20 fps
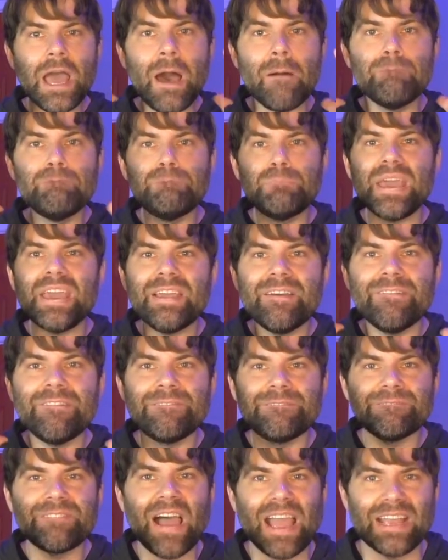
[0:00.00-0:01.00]
a big
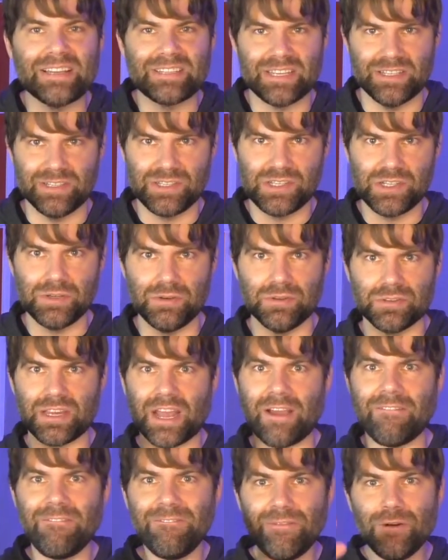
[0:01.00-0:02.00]
fight ensues,
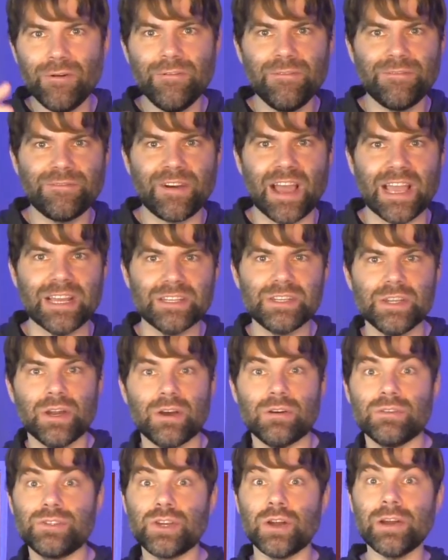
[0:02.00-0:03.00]
like a food fight.
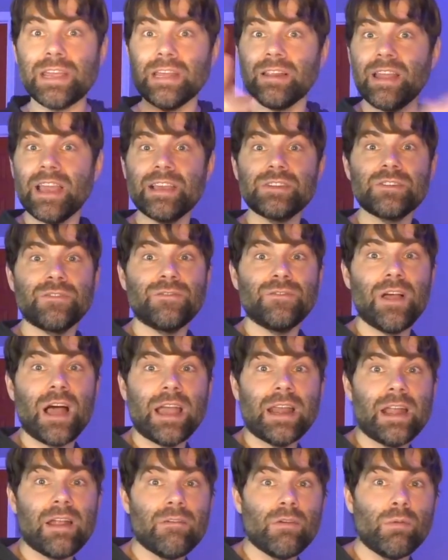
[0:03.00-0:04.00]
Turkey legs are
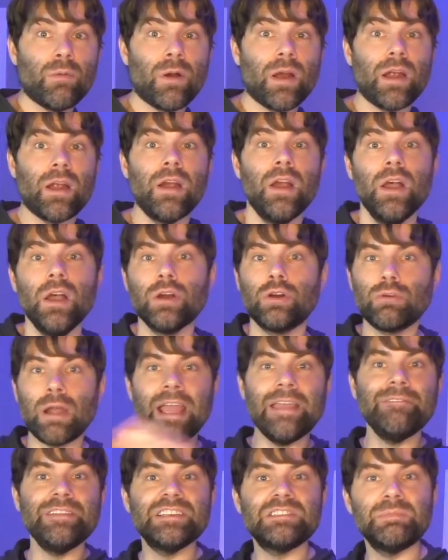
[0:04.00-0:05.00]
flying everywhere,
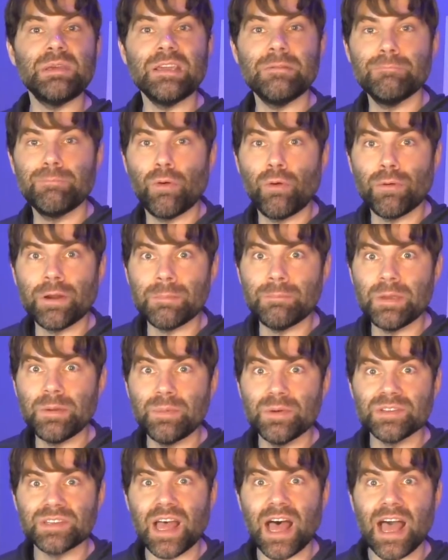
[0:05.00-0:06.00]
gravy's being poured in
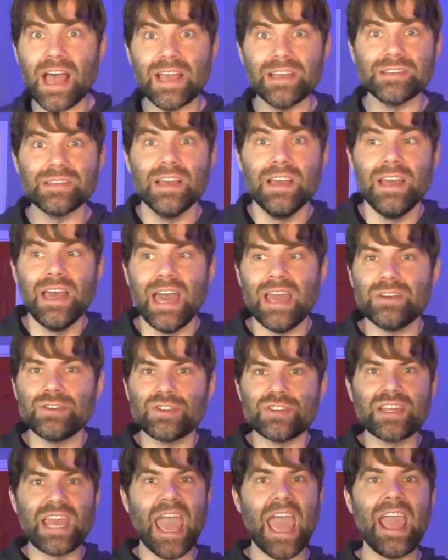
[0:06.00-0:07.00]
people's eyes, and it's
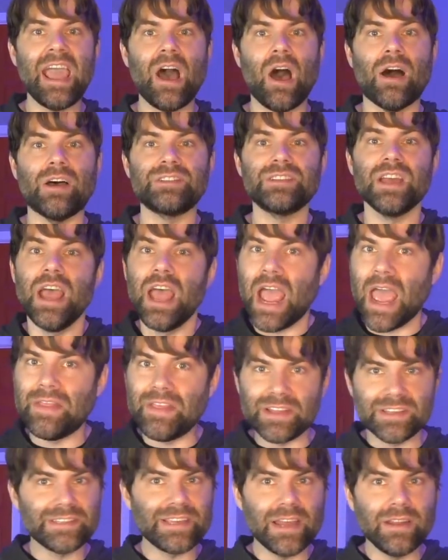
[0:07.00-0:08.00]
just chaos. And
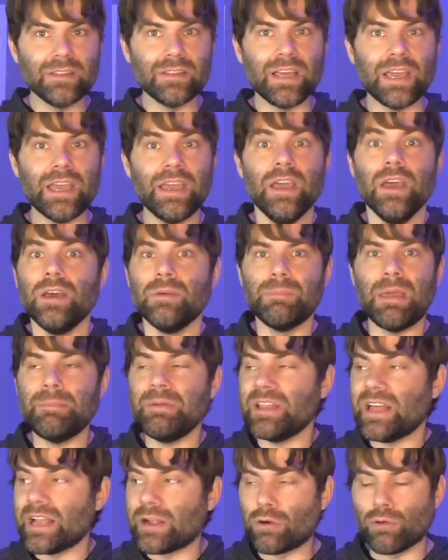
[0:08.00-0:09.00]
then suddenly,
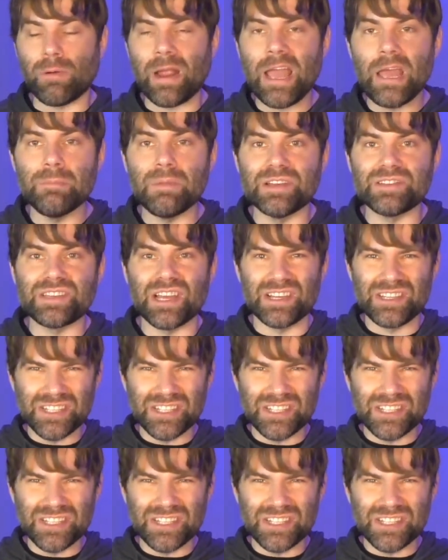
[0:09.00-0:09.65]
maybe like grandma says,